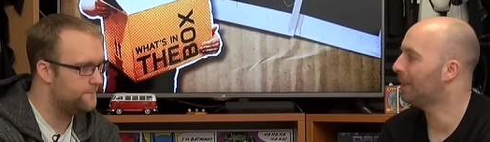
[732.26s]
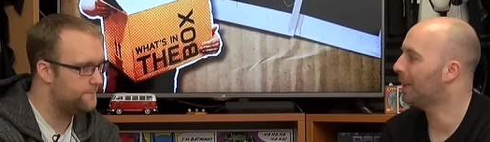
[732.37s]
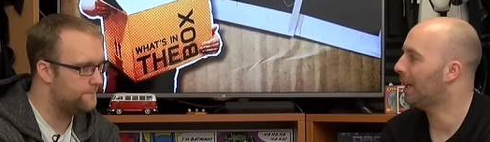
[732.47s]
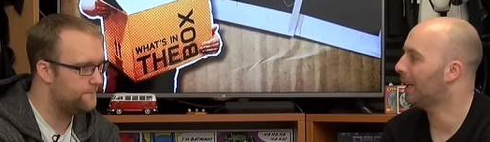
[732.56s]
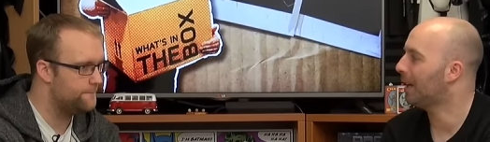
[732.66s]

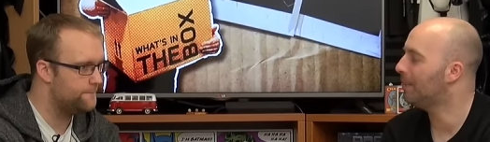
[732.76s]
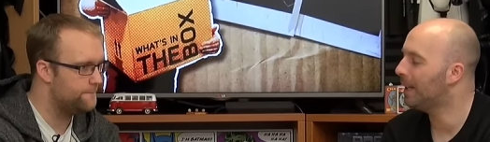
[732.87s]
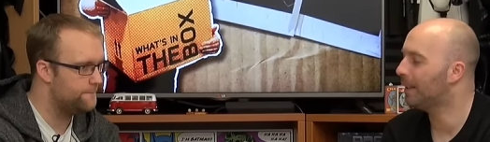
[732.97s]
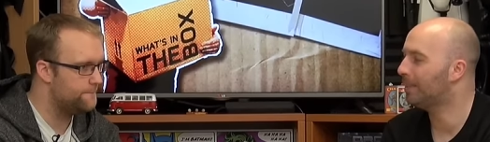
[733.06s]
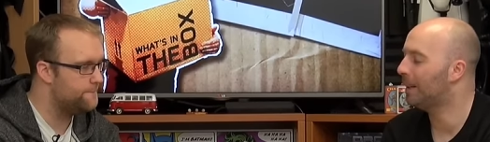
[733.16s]
Speaker 1: mechanic. I may
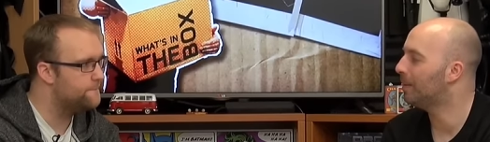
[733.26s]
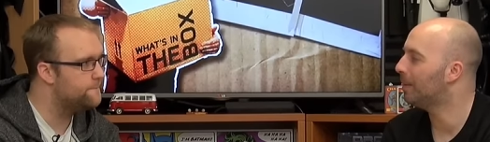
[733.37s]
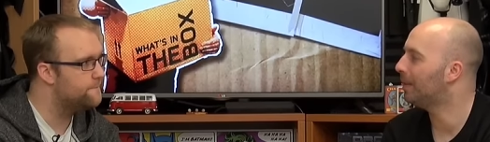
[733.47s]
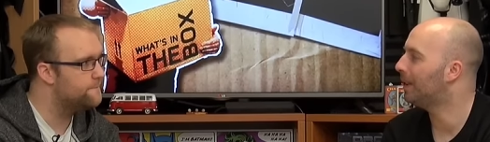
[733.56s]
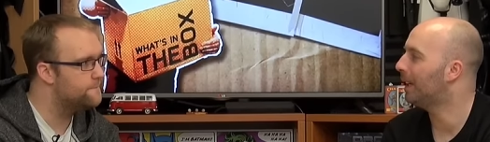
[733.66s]
experiment
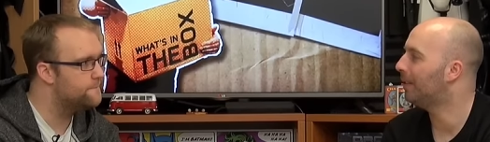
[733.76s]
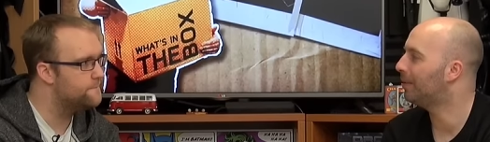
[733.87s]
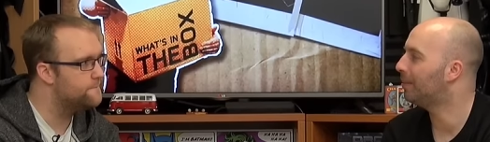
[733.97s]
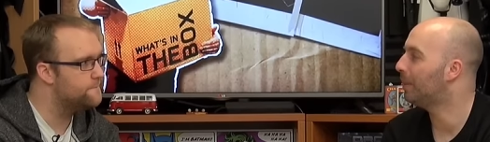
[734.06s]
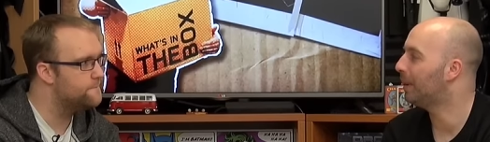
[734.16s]
with that for
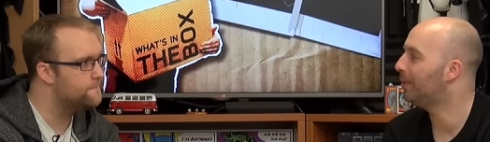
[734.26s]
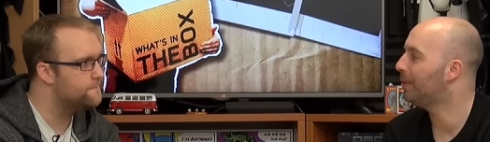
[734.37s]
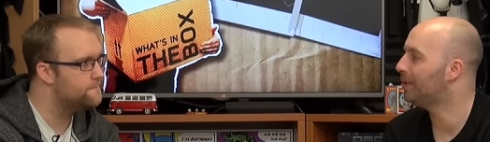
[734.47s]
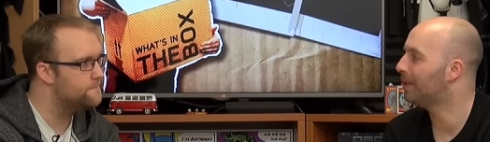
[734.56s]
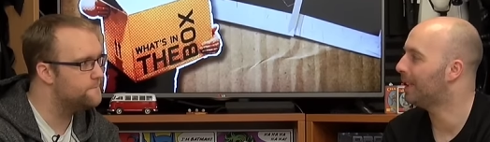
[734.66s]
maybe a
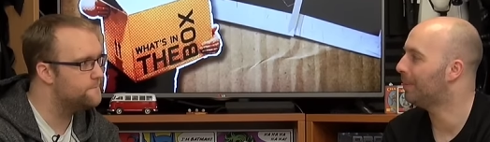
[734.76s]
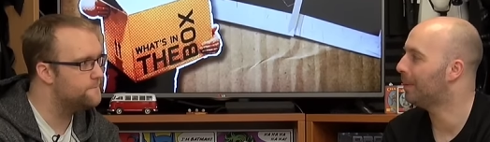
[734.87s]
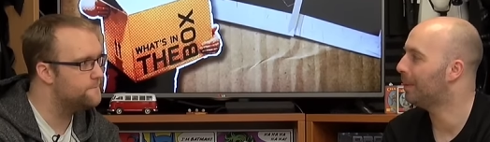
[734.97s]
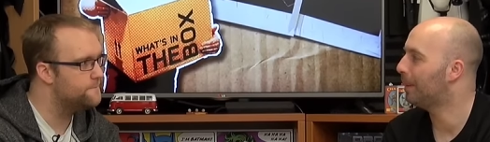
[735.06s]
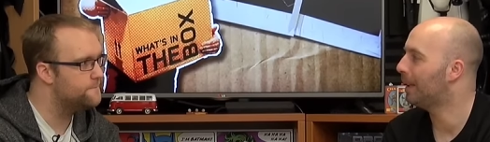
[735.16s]
future game that
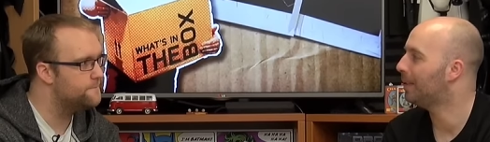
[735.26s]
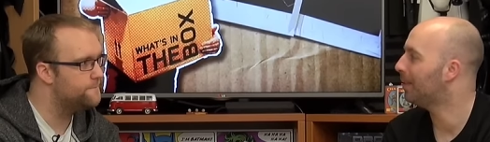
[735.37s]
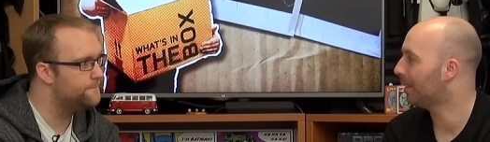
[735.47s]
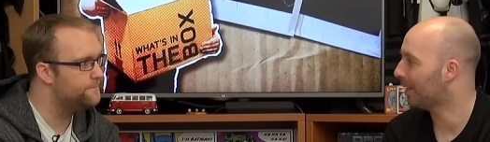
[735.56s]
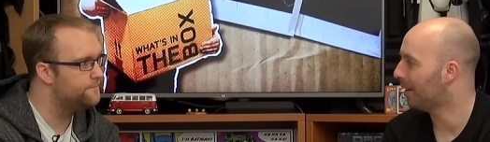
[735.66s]
we play, just
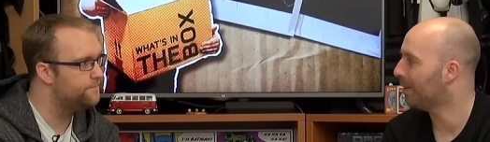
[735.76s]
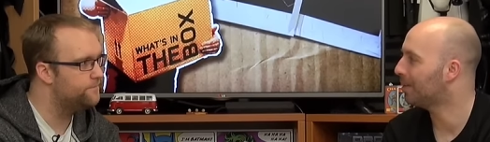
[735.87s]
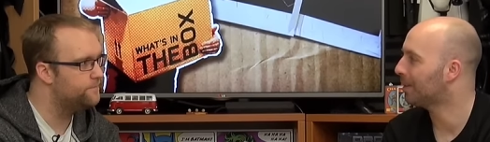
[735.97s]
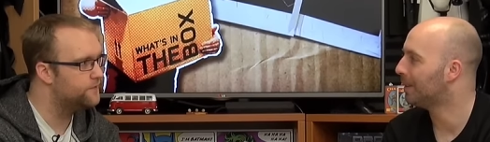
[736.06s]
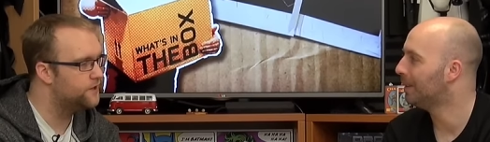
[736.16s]
as a house
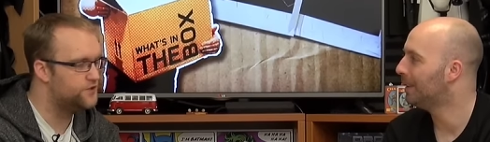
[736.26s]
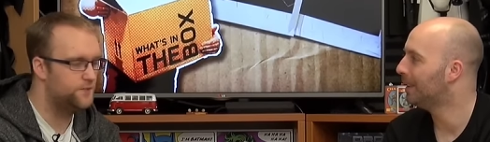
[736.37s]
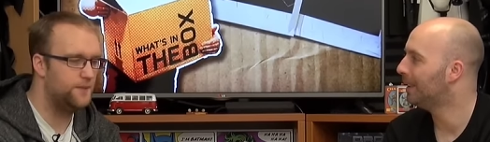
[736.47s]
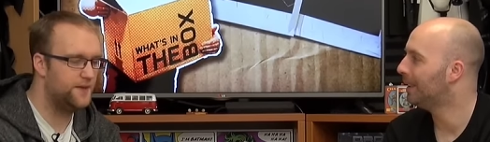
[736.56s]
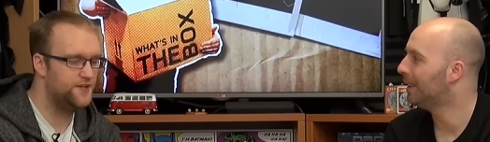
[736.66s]
rule.
Speaker 2: So
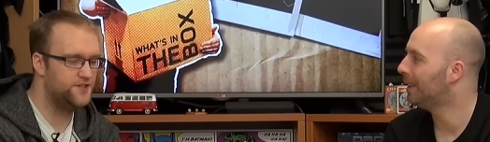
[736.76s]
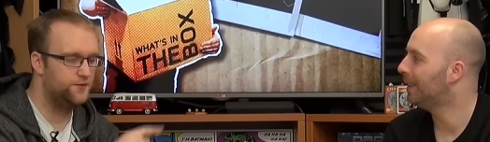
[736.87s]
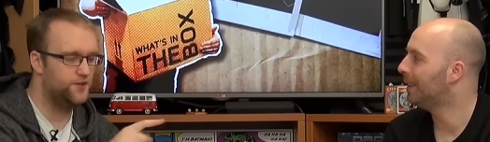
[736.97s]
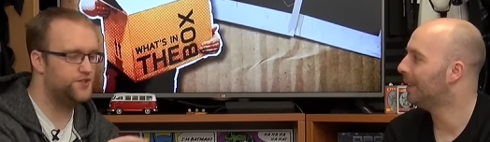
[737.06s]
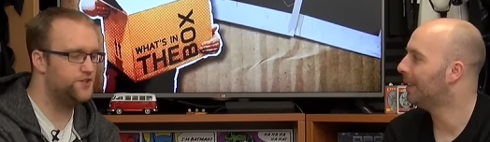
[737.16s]
maybe as it
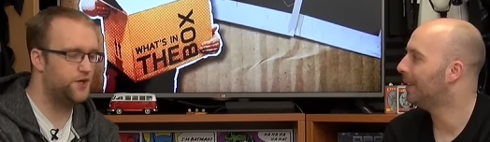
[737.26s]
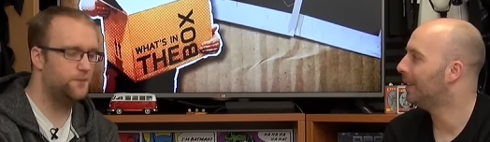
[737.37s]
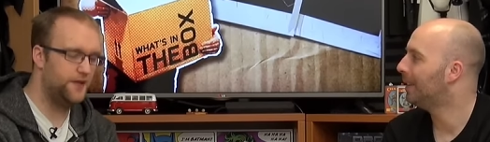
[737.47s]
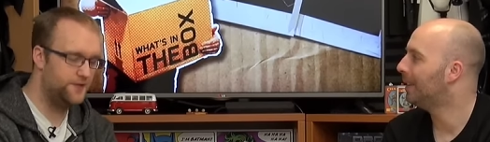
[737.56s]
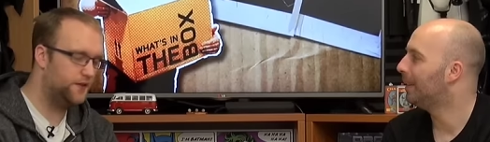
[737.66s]
does a
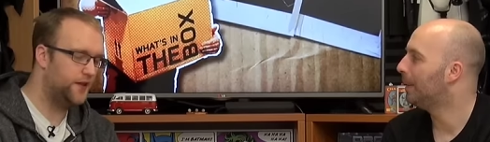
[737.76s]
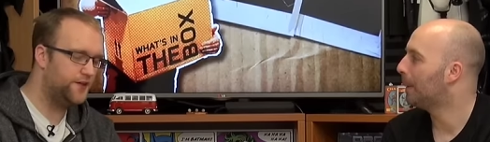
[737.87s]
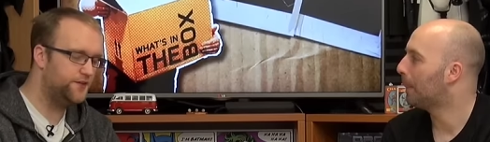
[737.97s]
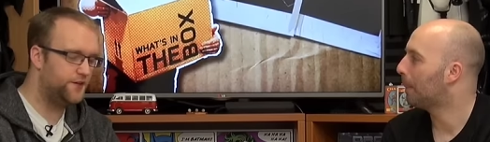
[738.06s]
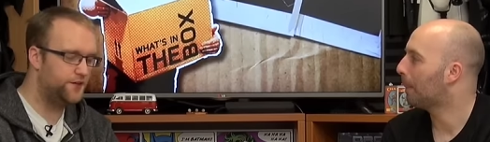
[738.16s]
jump in the
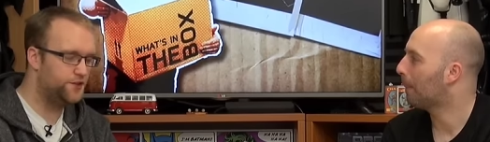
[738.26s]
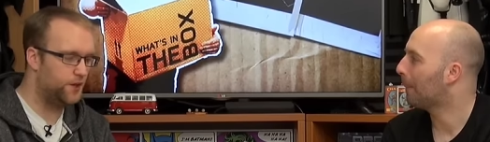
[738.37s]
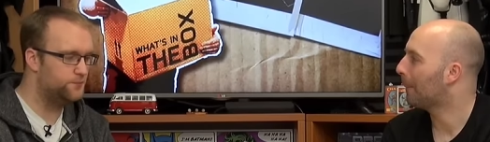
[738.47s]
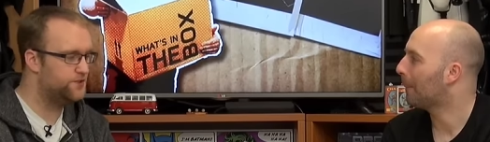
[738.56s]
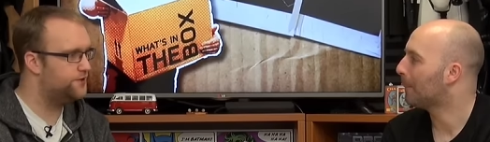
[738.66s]
line that it
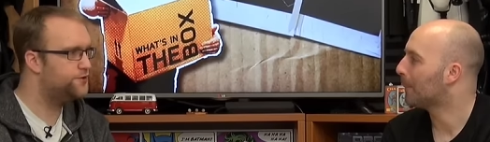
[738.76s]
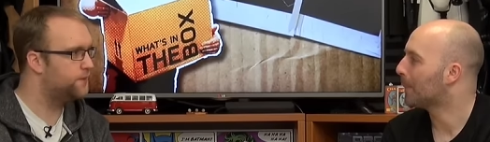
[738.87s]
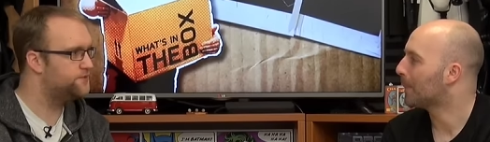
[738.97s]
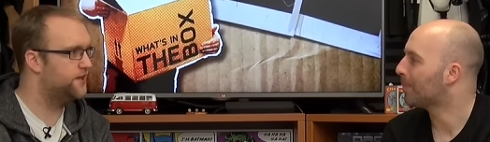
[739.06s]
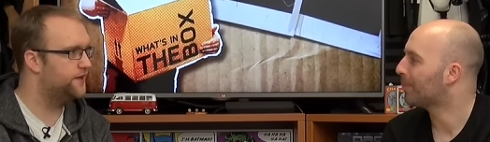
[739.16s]
jumps, it
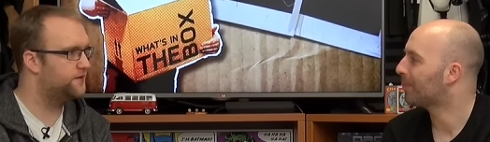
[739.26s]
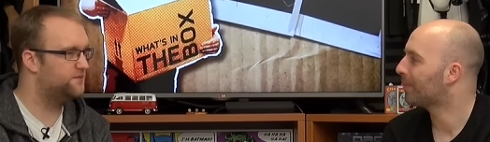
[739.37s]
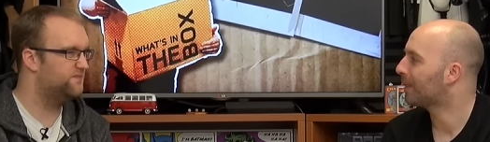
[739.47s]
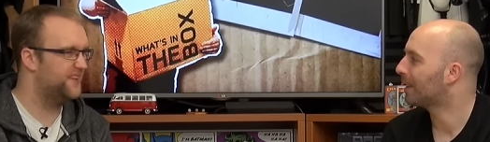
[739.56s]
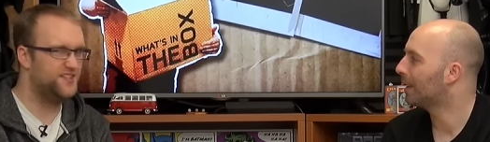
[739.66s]
drops like
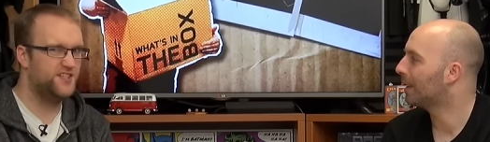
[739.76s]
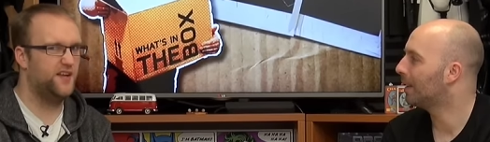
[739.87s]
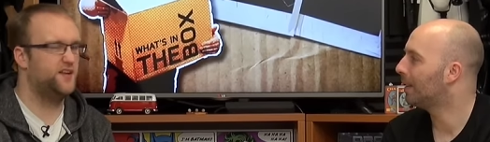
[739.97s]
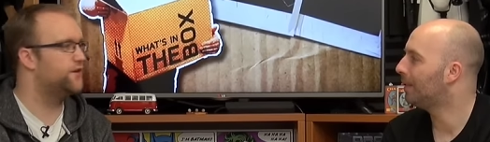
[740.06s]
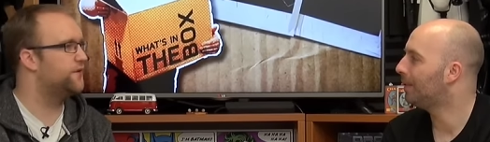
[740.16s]
let's say
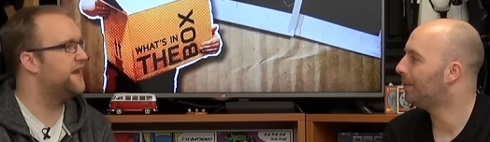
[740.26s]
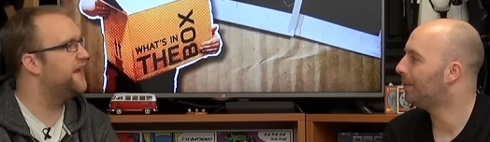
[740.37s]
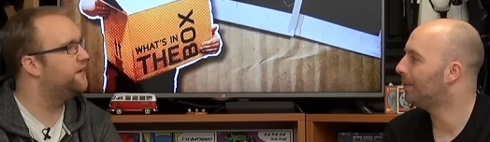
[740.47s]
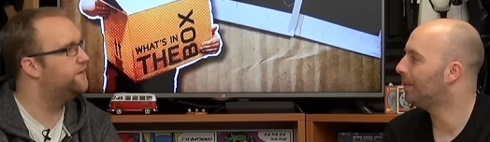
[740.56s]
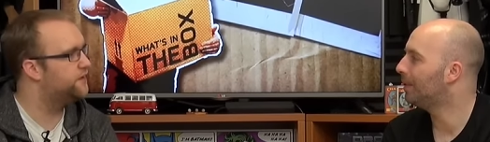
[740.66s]
like a
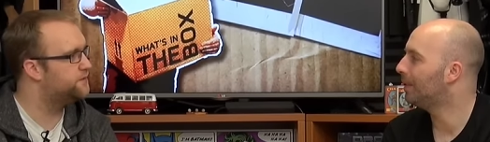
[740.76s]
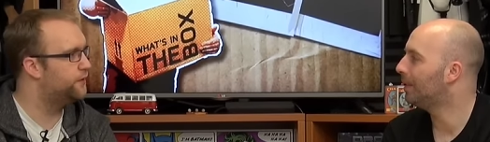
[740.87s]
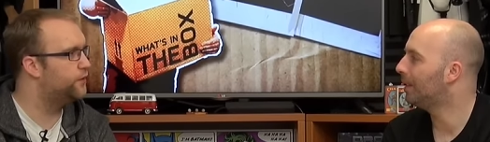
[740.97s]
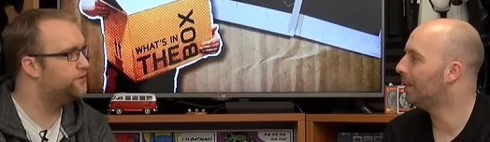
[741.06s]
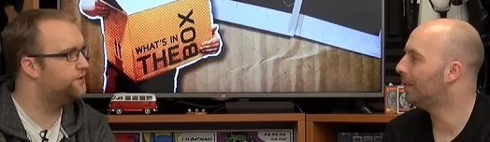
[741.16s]
grenade
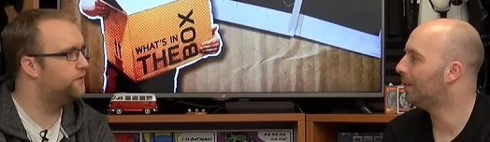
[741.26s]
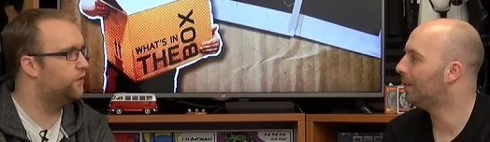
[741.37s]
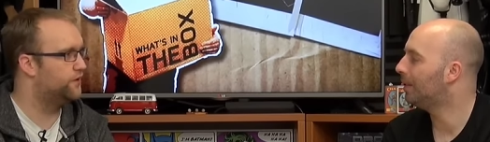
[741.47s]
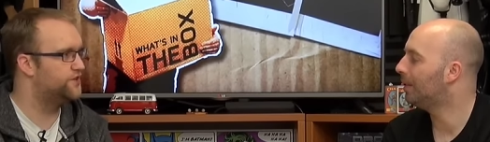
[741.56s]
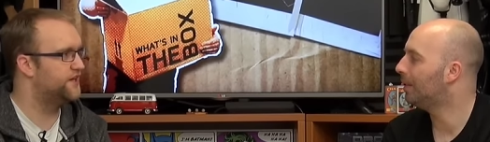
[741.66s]
explosion
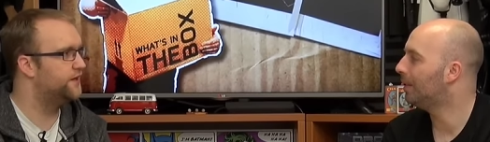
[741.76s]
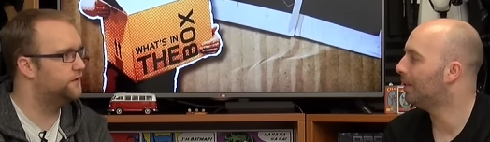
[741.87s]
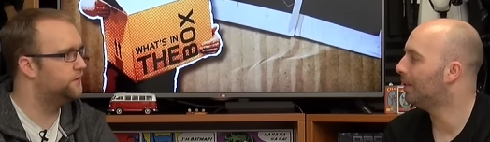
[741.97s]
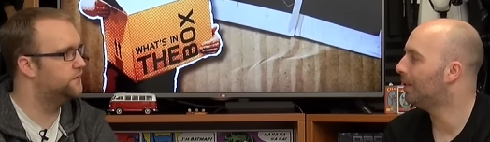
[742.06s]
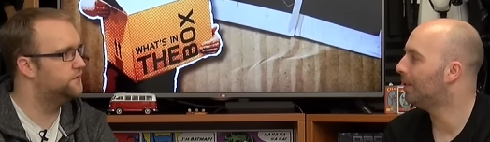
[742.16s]
or a
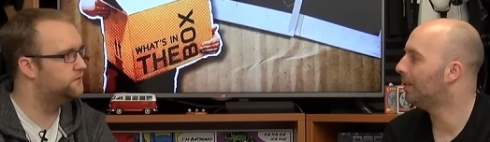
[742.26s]
single